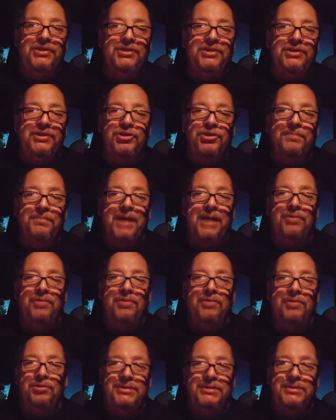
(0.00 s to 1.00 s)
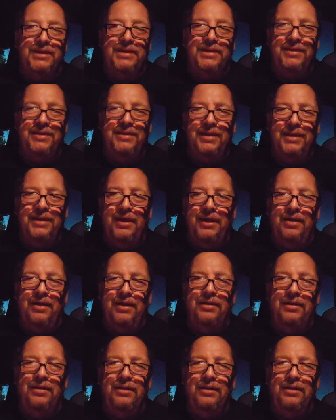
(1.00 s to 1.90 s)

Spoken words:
and jumped out. There was nothing there.